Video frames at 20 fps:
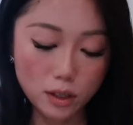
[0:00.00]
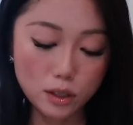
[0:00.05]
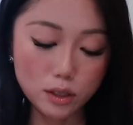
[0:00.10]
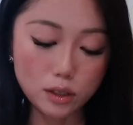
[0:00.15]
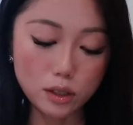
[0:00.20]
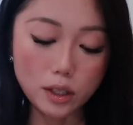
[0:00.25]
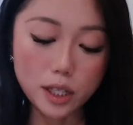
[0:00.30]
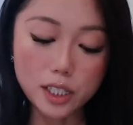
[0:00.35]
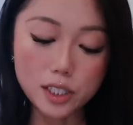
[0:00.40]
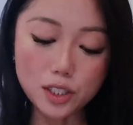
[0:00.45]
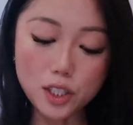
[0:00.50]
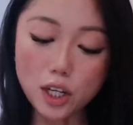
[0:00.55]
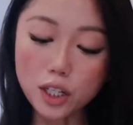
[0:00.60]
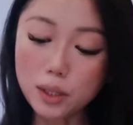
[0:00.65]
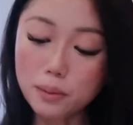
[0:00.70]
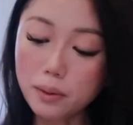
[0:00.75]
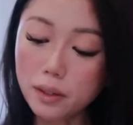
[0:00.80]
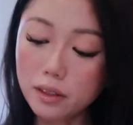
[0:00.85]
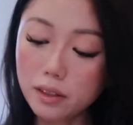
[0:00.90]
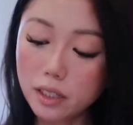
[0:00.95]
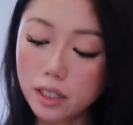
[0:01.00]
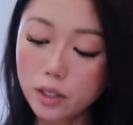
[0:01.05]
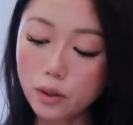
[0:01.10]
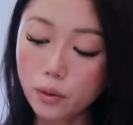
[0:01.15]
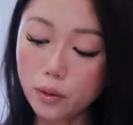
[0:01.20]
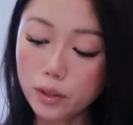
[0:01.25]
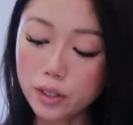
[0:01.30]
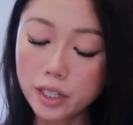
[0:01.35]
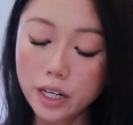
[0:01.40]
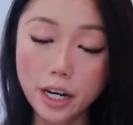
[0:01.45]
So let's talk about the
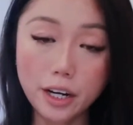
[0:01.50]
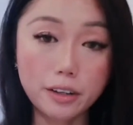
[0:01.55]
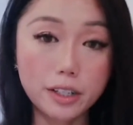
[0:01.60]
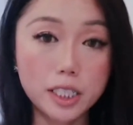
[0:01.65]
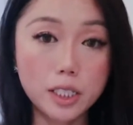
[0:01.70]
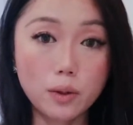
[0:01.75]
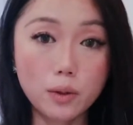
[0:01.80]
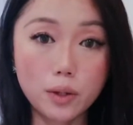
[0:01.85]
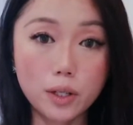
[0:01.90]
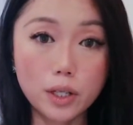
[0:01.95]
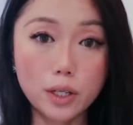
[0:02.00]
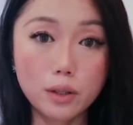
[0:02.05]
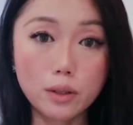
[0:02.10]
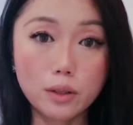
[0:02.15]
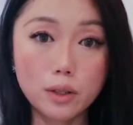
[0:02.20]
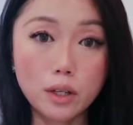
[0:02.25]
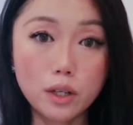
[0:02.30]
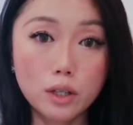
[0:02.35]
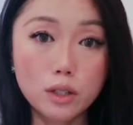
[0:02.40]
Ordinary oil.